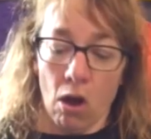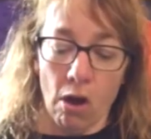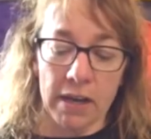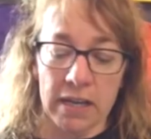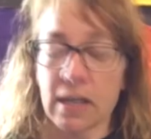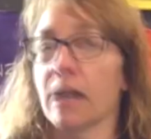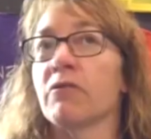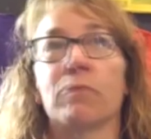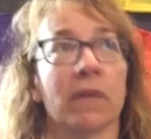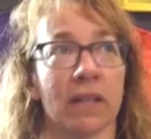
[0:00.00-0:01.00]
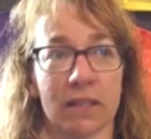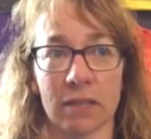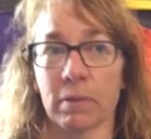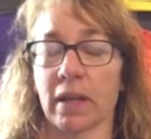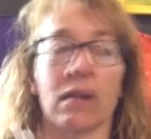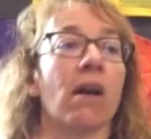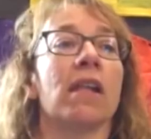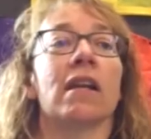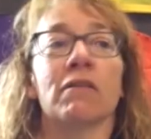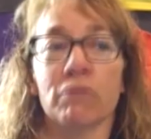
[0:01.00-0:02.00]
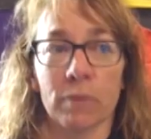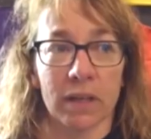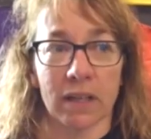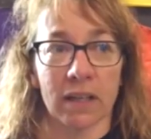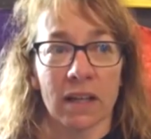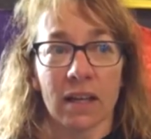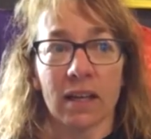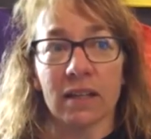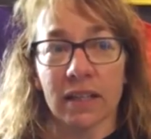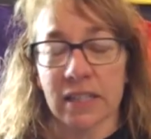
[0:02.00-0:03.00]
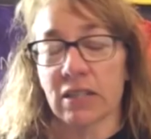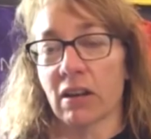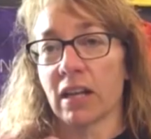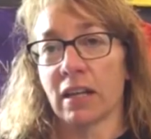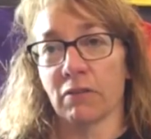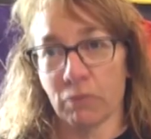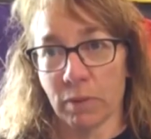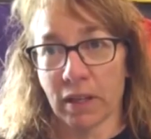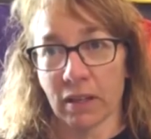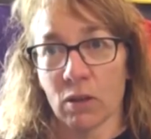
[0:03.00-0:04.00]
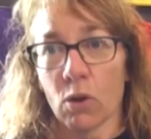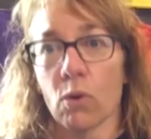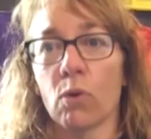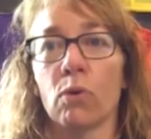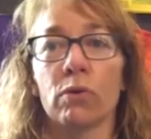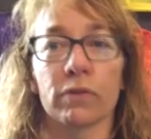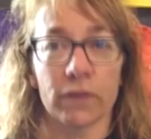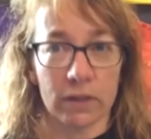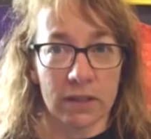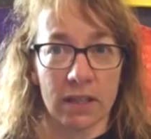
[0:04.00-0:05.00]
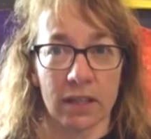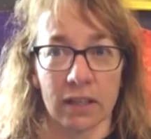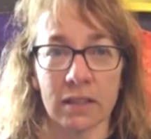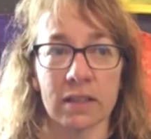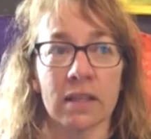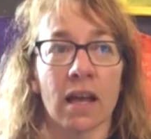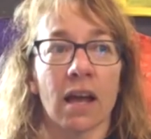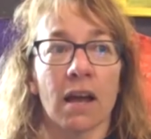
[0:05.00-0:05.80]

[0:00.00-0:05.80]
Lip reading: I love being a DP, I love being a leader, I love being all of those things.